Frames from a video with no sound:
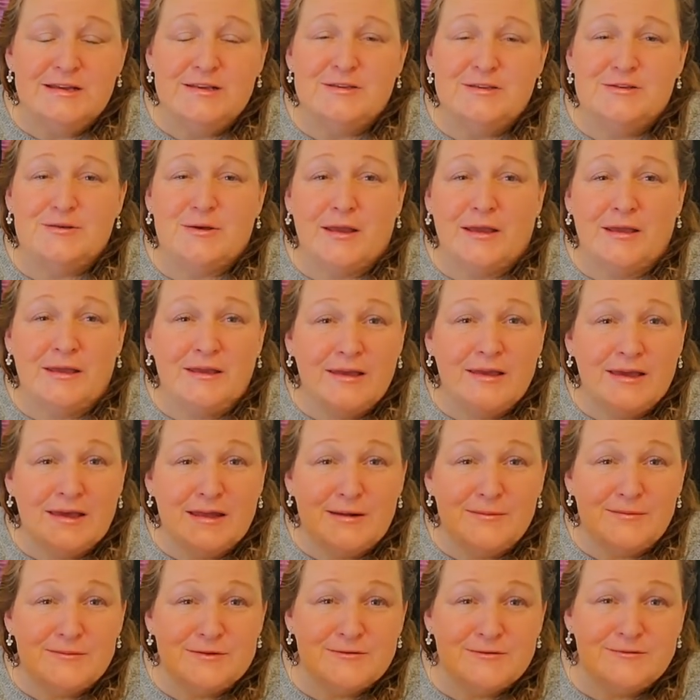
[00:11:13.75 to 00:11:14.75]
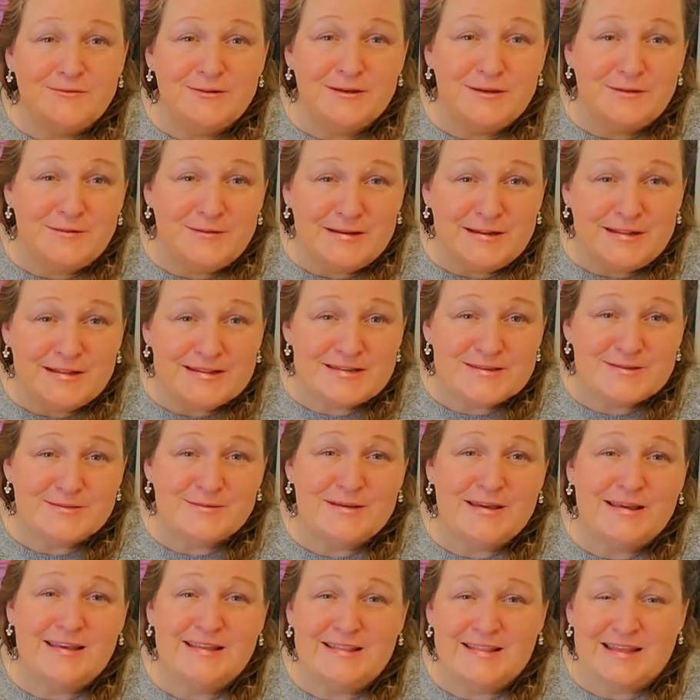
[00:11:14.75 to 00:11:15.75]
so I can get up to 50 this
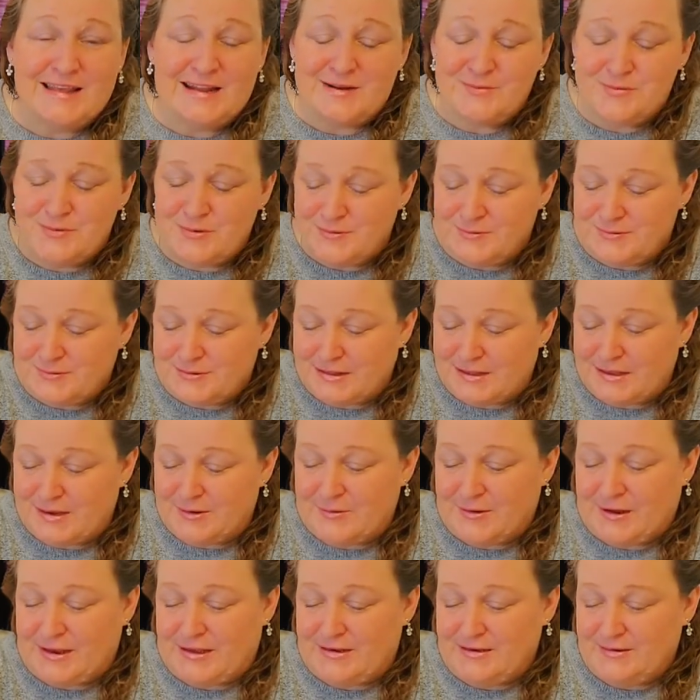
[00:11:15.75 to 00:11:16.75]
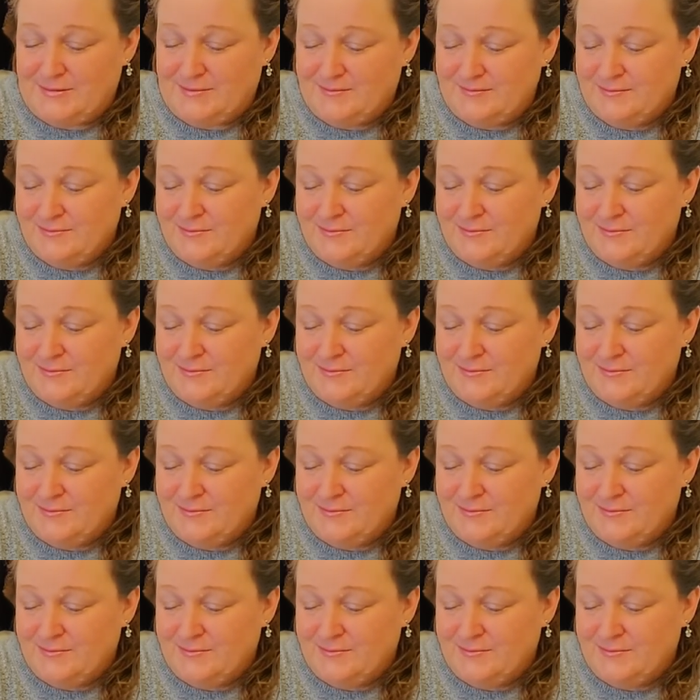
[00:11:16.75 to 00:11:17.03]
week. That'll be really great.